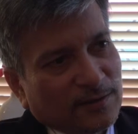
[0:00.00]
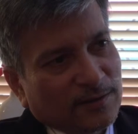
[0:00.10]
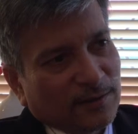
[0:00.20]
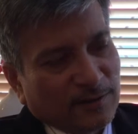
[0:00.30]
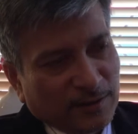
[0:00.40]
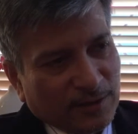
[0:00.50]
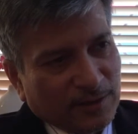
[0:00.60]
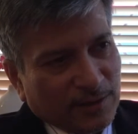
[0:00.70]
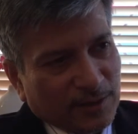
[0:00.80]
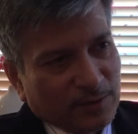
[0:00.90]

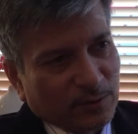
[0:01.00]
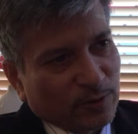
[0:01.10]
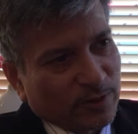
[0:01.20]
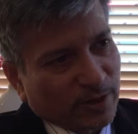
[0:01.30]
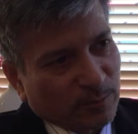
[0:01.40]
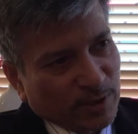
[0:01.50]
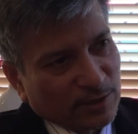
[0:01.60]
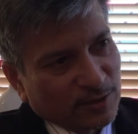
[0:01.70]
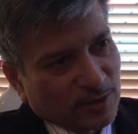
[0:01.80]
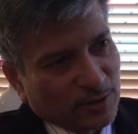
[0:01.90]
Certainly, I do not
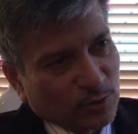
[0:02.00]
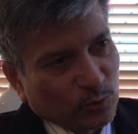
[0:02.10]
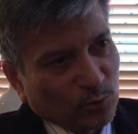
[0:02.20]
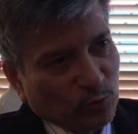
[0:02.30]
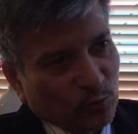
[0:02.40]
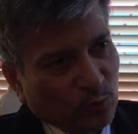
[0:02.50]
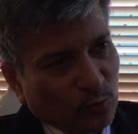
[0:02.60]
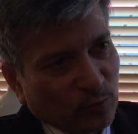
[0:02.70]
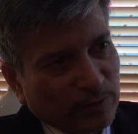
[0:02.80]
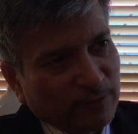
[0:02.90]
recommend to
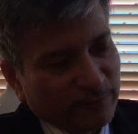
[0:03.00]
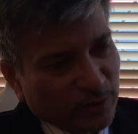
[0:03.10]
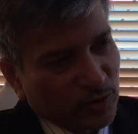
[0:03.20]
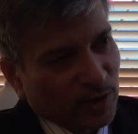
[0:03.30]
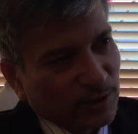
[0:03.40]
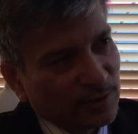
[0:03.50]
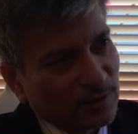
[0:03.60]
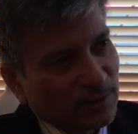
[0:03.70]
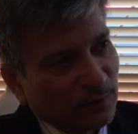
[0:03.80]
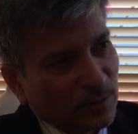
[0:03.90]
lift the
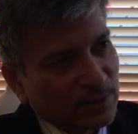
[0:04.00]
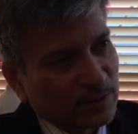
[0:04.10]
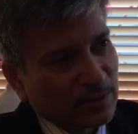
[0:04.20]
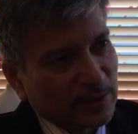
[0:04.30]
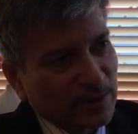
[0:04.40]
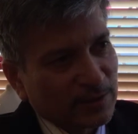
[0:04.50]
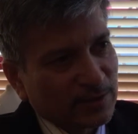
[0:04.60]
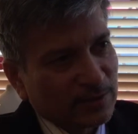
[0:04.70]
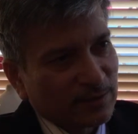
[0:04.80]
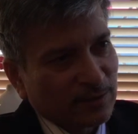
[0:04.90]
child once he
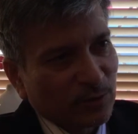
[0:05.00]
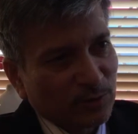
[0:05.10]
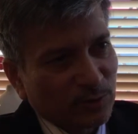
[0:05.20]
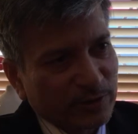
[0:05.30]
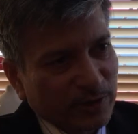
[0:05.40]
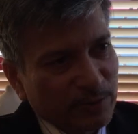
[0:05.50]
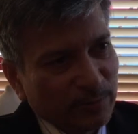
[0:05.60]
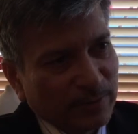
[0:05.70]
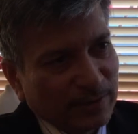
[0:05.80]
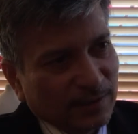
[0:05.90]
has gone to
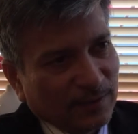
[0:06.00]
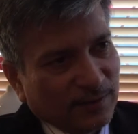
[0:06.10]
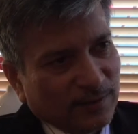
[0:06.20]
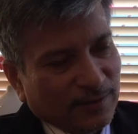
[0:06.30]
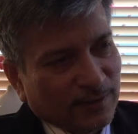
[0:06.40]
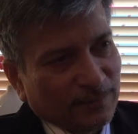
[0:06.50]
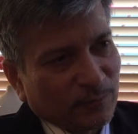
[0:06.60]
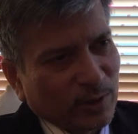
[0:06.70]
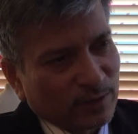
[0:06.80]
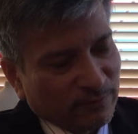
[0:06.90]
sleep.
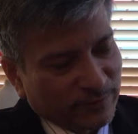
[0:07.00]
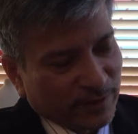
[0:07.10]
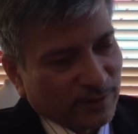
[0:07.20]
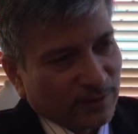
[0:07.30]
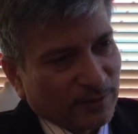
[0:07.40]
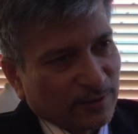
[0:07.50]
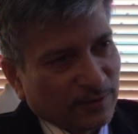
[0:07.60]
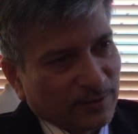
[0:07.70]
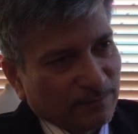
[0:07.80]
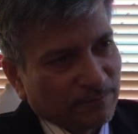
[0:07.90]
Quite
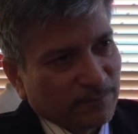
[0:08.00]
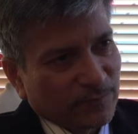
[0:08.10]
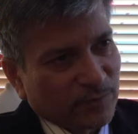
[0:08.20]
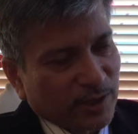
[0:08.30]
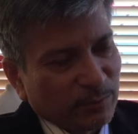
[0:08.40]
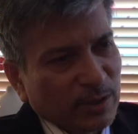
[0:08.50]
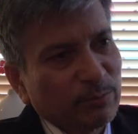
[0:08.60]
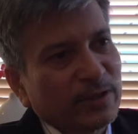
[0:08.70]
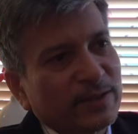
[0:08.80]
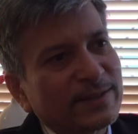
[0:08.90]
often tried by
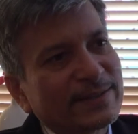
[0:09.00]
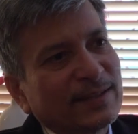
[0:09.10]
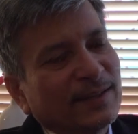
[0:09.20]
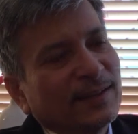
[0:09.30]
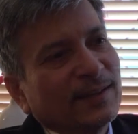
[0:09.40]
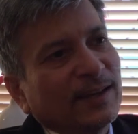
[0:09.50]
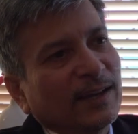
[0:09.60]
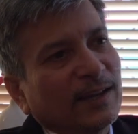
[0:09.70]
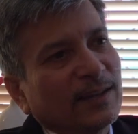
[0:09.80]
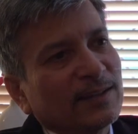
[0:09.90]
parents,
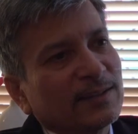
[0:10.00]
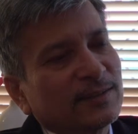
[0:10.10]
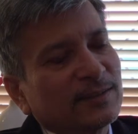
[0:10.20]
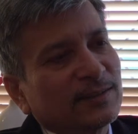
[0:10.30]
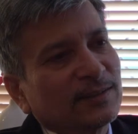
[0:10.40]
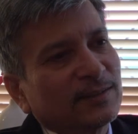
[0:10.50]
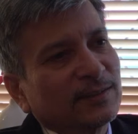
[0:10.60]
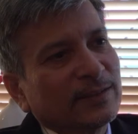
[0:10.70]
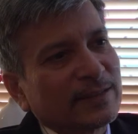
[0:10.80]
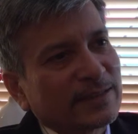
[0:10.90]
and
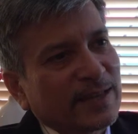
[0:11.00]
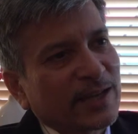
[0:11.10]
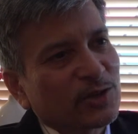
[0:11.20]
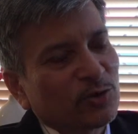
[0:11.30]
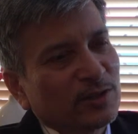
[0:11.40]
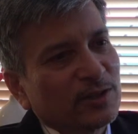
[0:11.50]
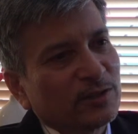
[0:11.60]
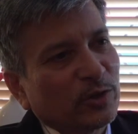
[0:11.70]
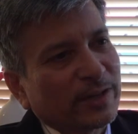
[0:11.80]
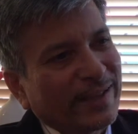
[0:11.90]
this actually
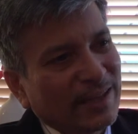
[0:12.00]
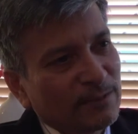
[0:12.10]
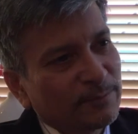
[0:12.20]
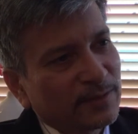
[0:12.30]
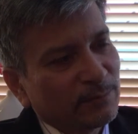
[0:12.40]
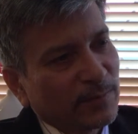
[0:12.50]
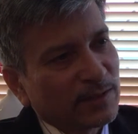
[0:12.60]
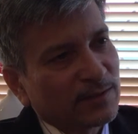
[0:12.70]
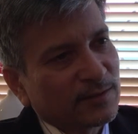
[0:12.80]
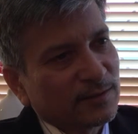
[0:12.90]
does not help
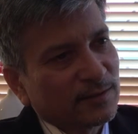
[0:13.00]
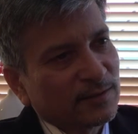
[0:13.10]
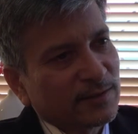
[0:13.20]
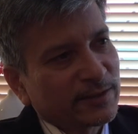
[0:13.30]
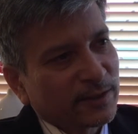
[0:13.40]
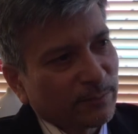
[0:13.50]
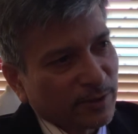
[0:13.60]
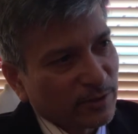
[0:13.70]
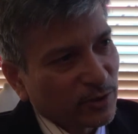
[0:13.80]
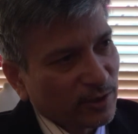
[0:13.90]
but
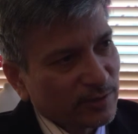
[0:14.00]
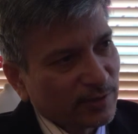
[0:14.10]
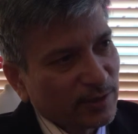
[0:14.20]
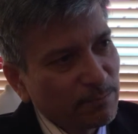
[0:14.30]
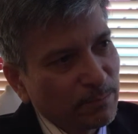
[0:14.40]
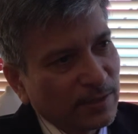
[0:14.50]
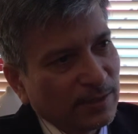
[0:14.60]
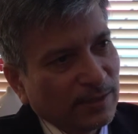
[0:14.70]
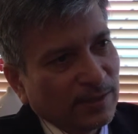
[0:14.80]
disrupt the child's sleep.